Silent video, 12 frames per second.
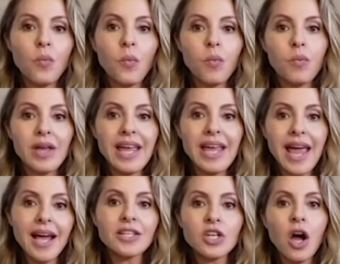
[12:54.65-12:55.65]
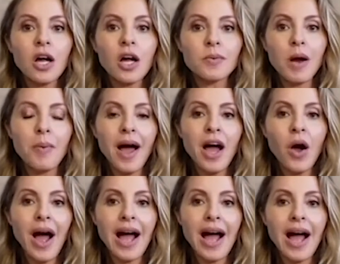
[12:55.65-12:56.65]
we can't talk about
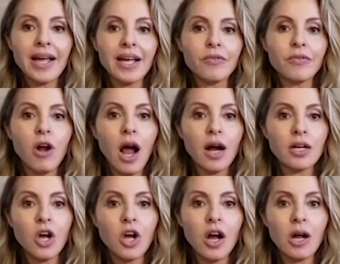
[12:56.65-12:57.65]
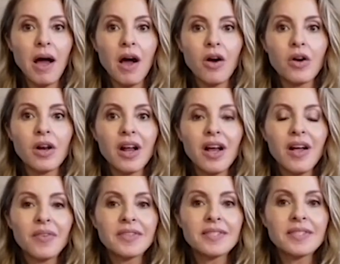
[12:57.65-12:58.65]
biohacking if we're not going to talk about
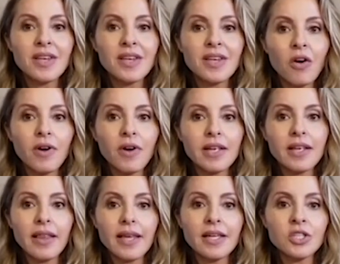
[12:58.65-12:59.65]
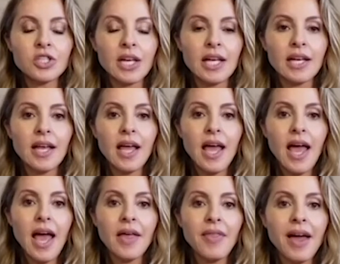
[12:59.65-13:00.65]
self-regulation.
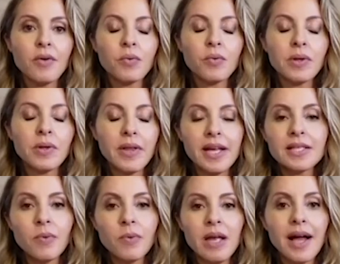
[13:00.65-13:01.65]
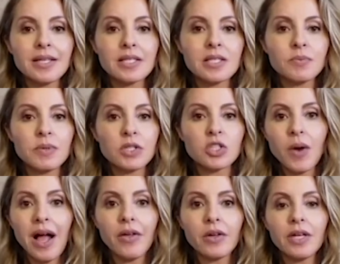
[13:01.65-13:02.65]
And that relates right back to
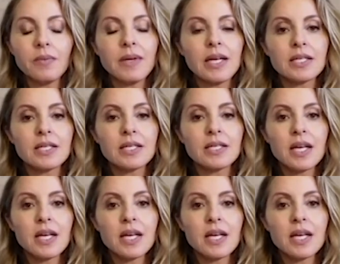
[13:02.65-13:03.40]
spirituality because